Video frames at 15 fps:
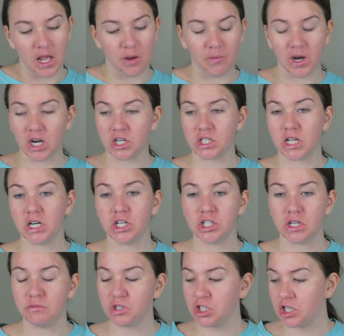And we are just going to
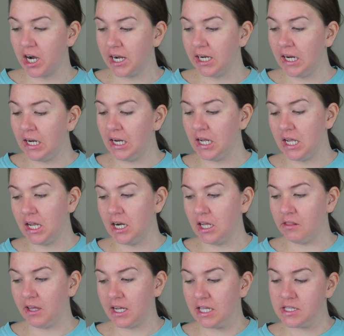jump straight in.
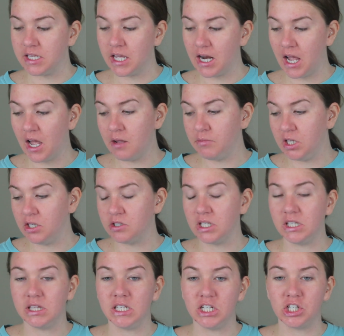And like I said, I'm
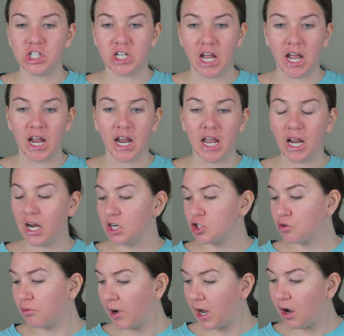using the shade
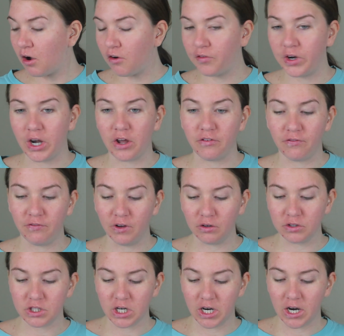12 No
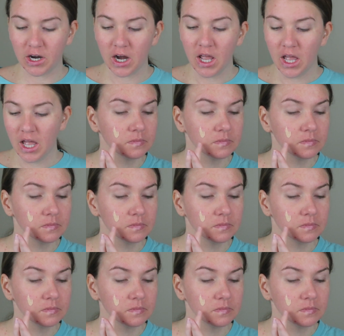Filter.